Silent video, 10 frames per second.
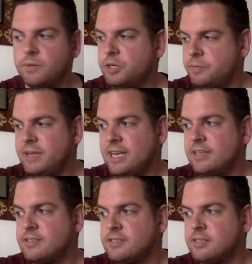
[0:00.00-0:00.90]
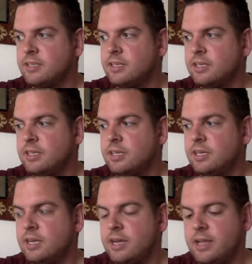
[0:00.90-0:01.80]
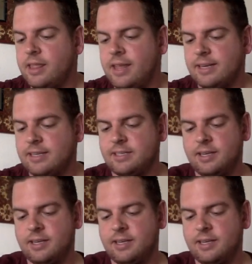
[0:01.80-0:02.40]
which means that